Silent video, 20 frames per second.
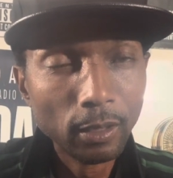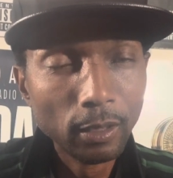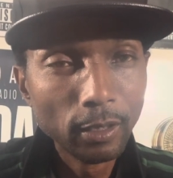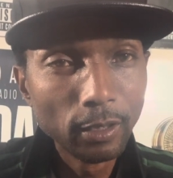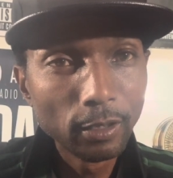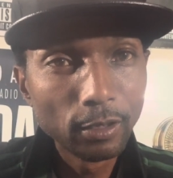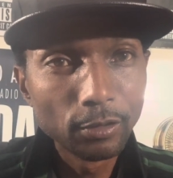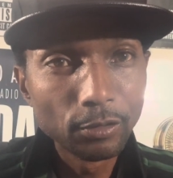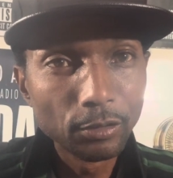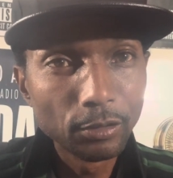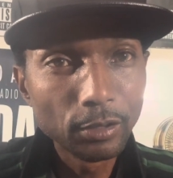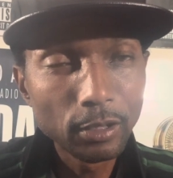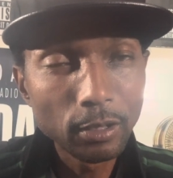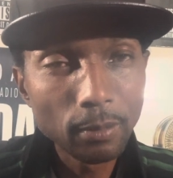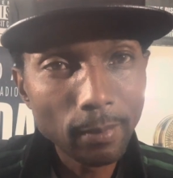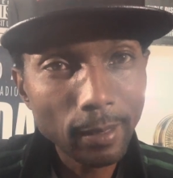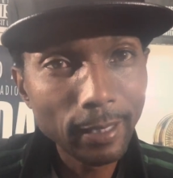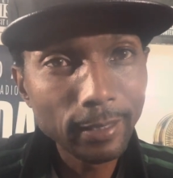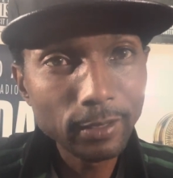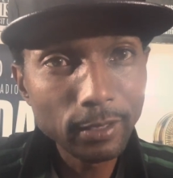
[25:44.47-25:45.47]
Because if
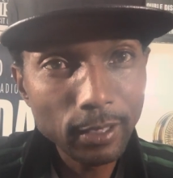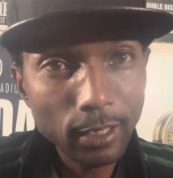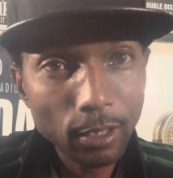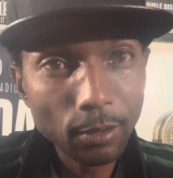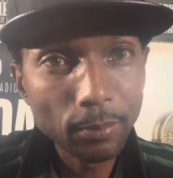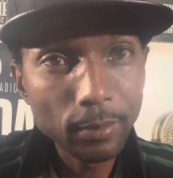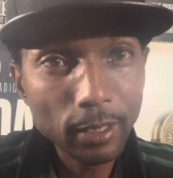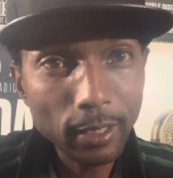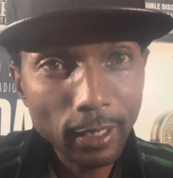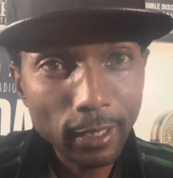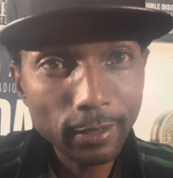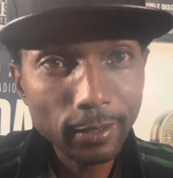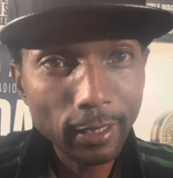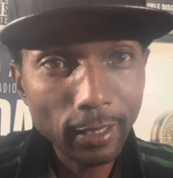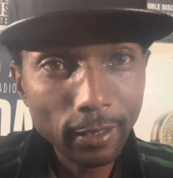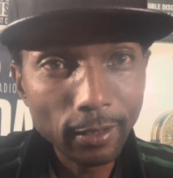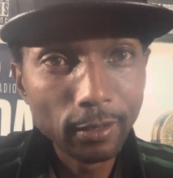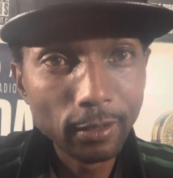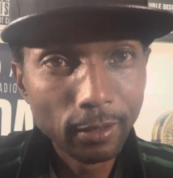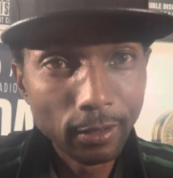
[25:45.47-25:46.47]
somebody tell me that
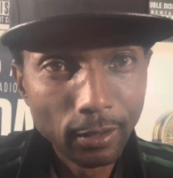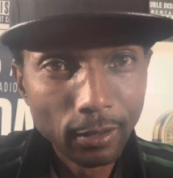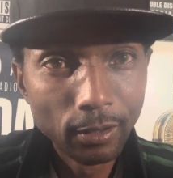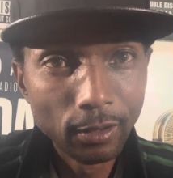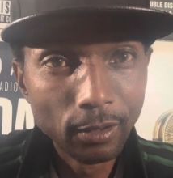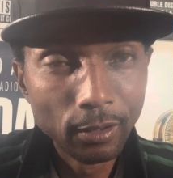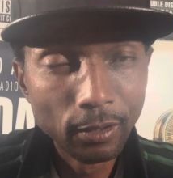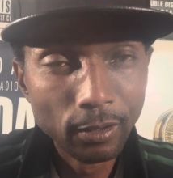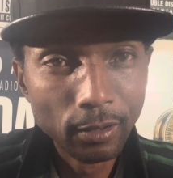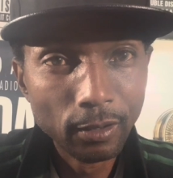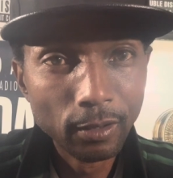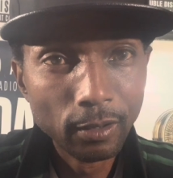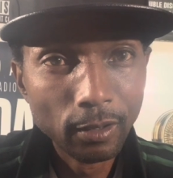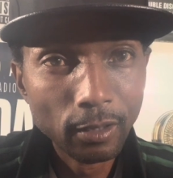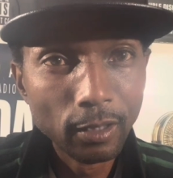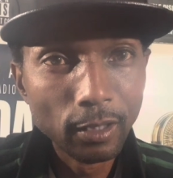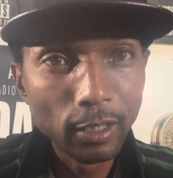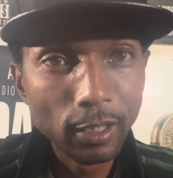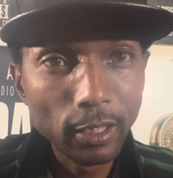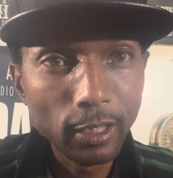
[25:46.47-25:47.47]
they
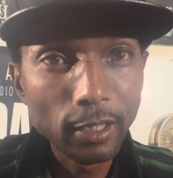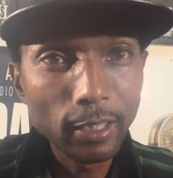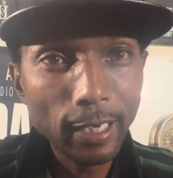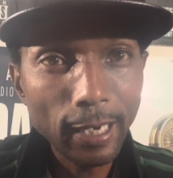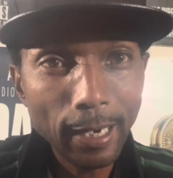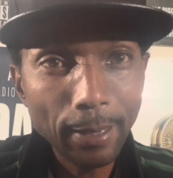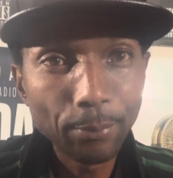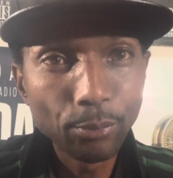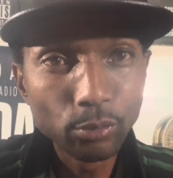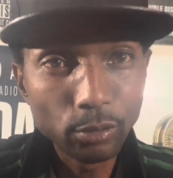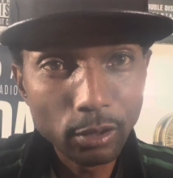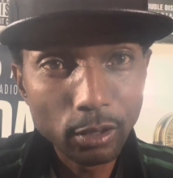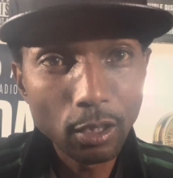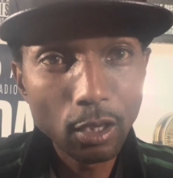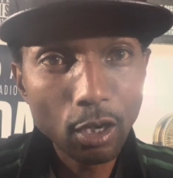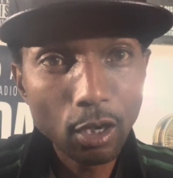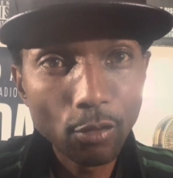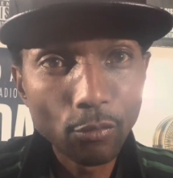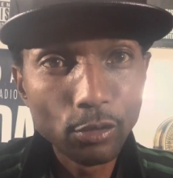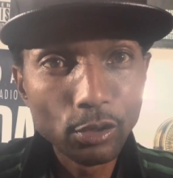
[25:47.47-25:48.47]
eat apples and
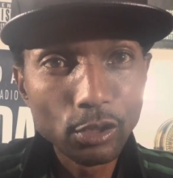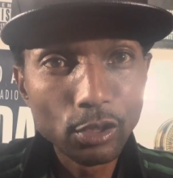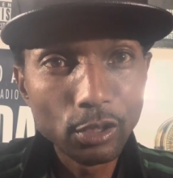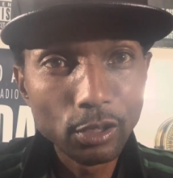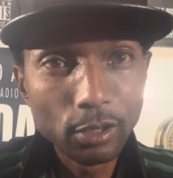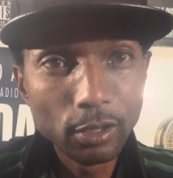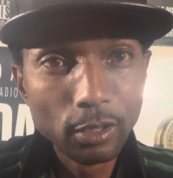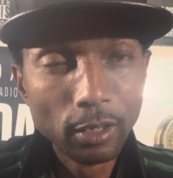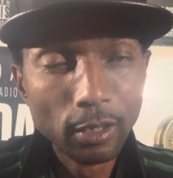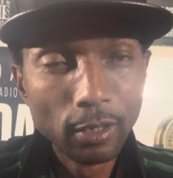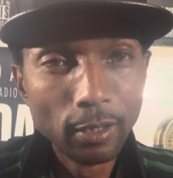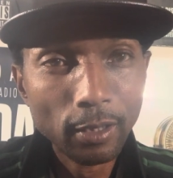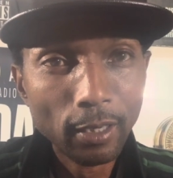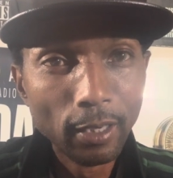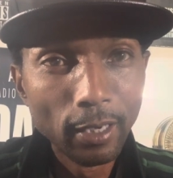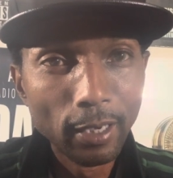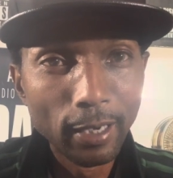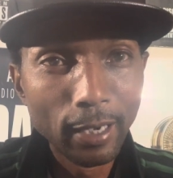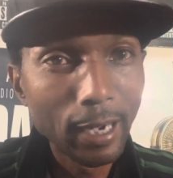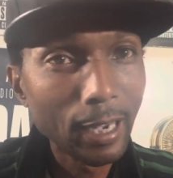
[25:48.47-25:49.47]
oranges,
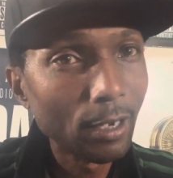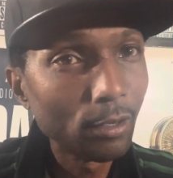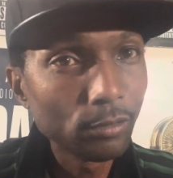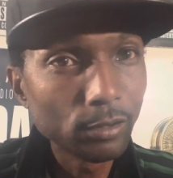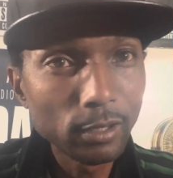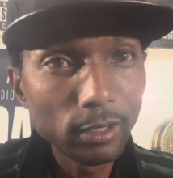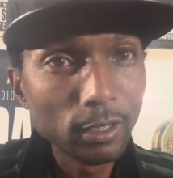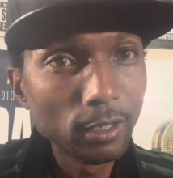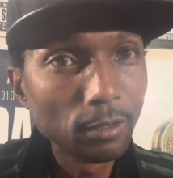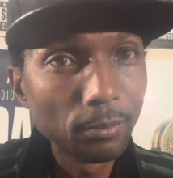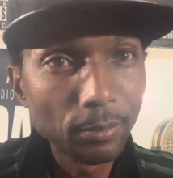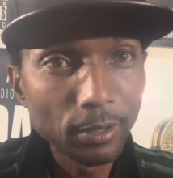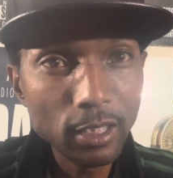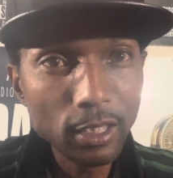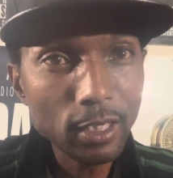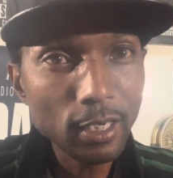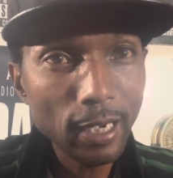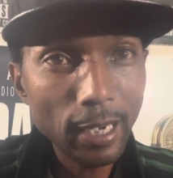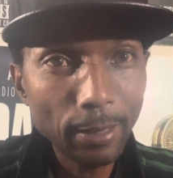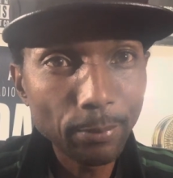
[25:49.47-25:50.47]
and I don't see them
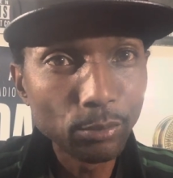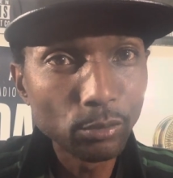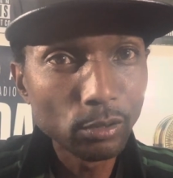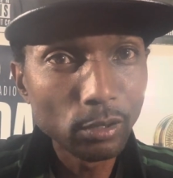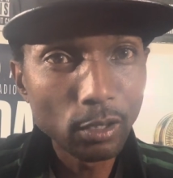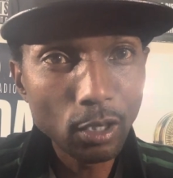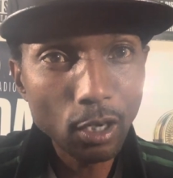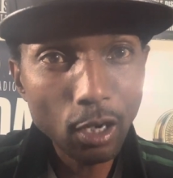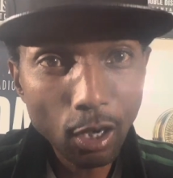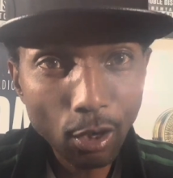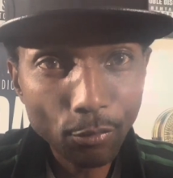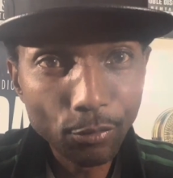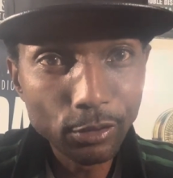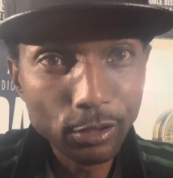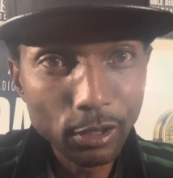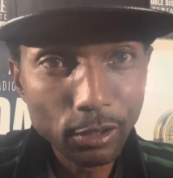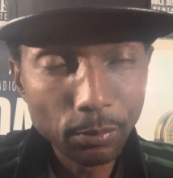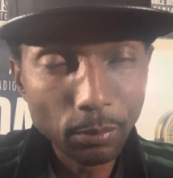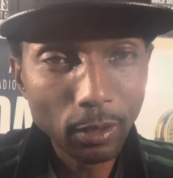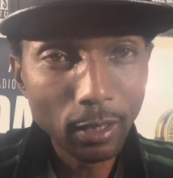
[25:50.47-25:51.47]
eat apples and
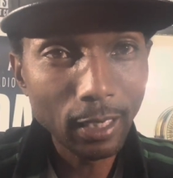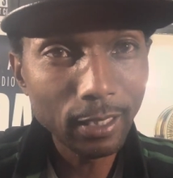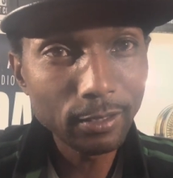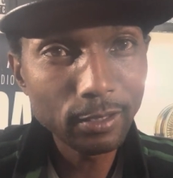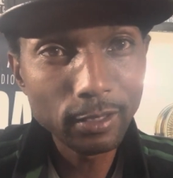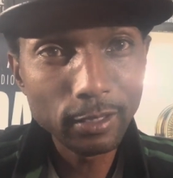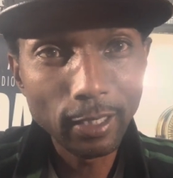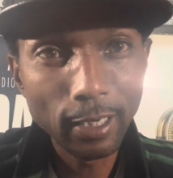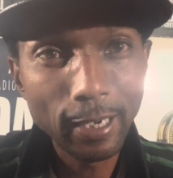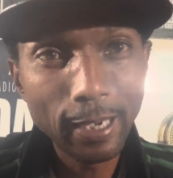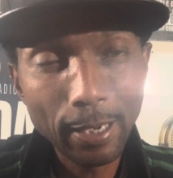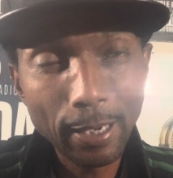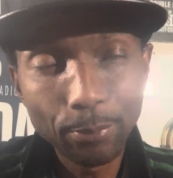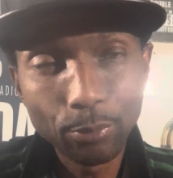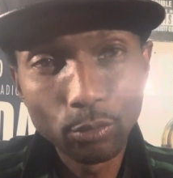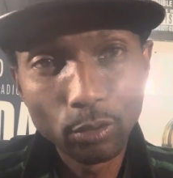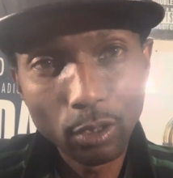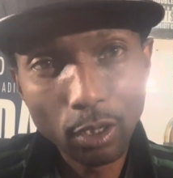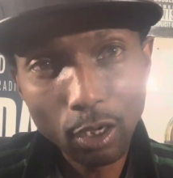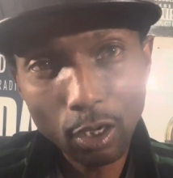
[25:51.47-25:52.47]
oranges, but I see an
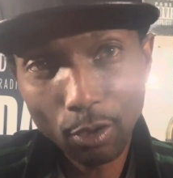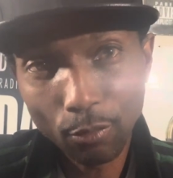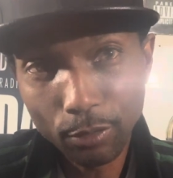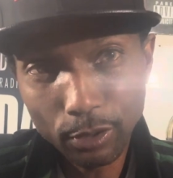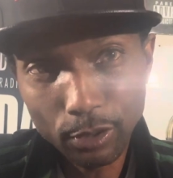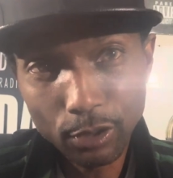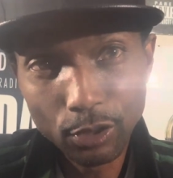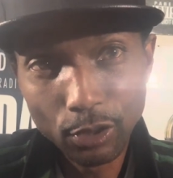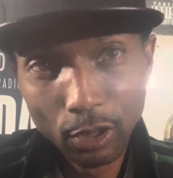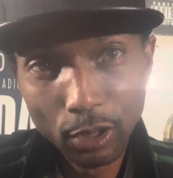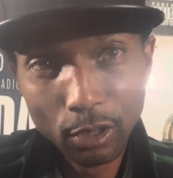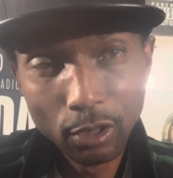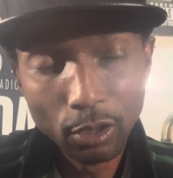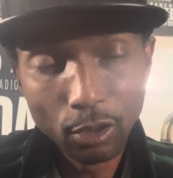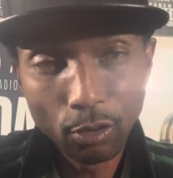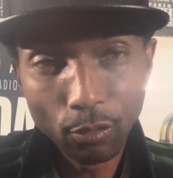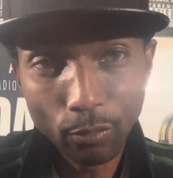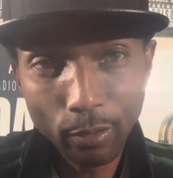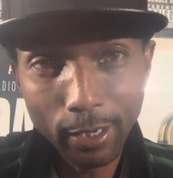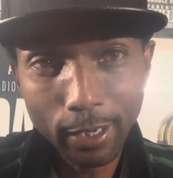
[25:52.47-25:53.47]
apple or orange
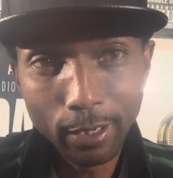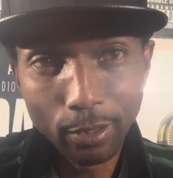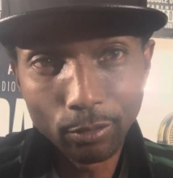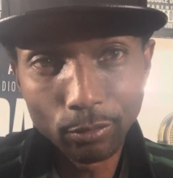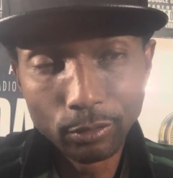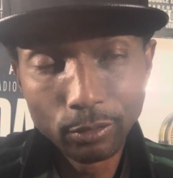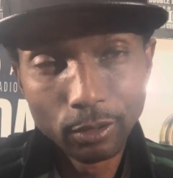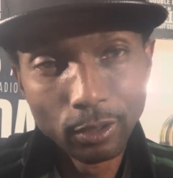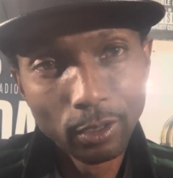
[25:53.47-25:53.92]
around,